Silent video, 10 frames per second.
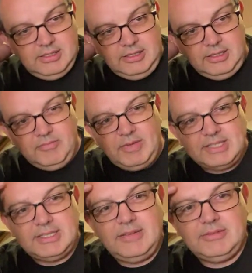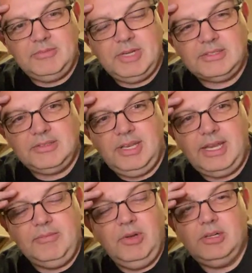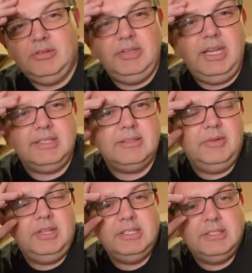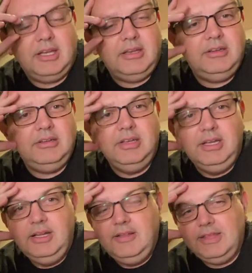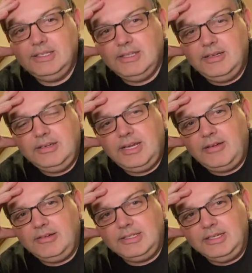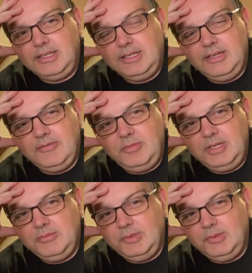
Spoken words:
You must have some extra lag, Michael. Yes, I mean there's no guarantee of minimal